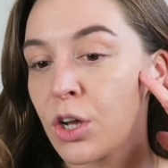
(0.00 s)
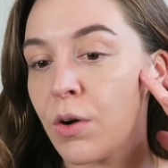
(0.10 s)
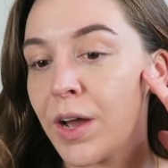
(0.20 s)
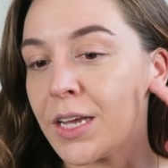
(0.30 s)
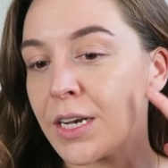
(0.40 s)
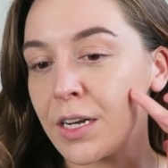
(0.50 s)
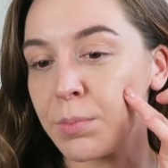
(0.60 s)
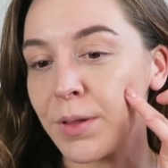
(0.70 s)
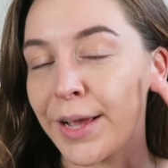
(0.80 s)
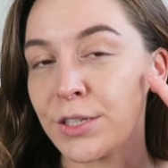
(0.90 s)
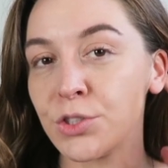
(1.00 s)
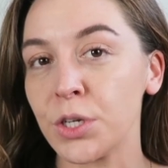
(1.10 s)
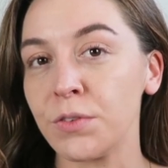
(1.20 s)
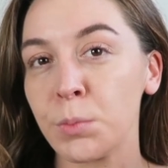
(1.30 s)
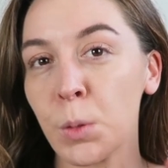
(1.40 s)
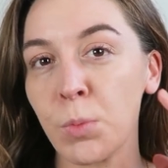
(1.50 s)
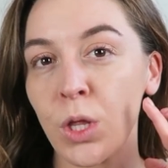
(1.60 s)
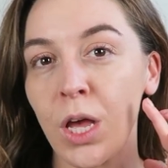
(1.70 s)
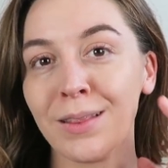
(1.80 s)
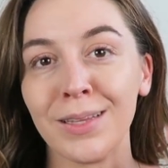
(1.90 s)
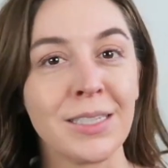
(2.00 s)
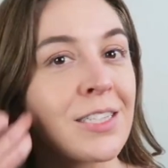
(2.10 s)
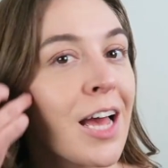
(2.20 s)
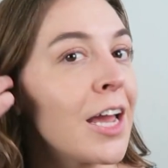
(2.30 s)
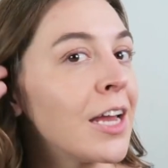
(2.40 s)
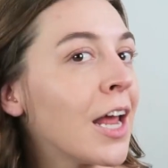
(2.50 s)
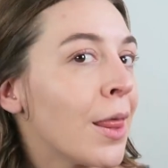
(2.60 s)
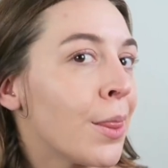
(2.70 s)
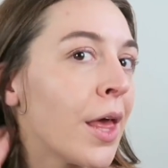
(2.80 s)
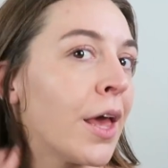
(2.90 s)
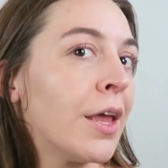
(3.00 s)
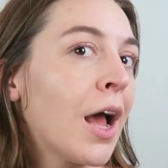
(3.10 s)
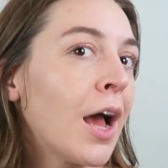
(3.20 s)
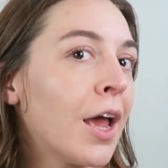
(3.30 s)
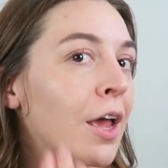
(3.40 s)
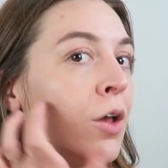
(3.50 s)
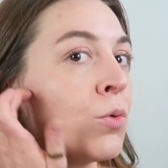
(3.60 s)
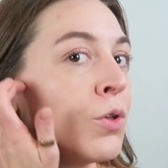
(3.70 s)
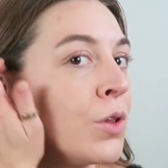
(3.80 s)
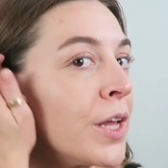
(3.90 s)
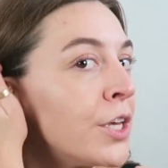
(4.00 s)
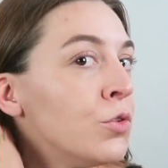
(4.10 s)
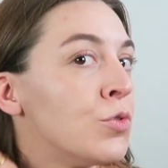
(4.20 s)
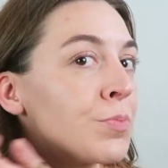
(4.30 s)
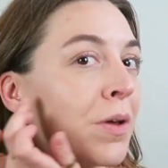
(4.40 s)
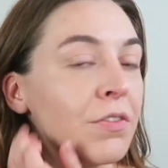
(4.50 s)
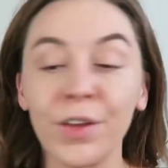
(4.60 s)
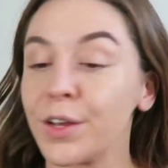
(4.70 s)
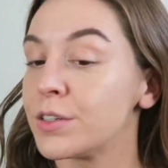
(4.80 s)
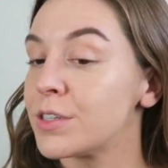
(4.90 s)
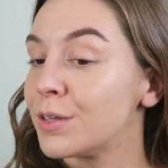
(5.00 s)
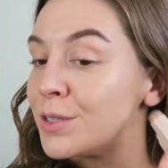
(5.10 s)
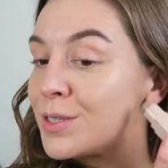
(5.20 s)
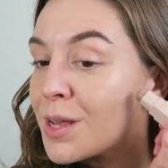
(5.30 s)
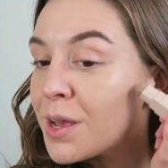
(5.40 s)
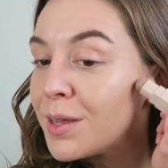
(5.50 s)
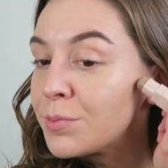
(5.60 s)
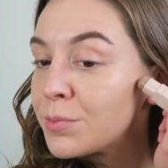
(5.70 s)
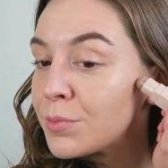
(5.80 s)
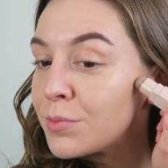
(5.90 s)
go ahead and apply it straight from the bullet on this side and then I will like use my fingers on this side.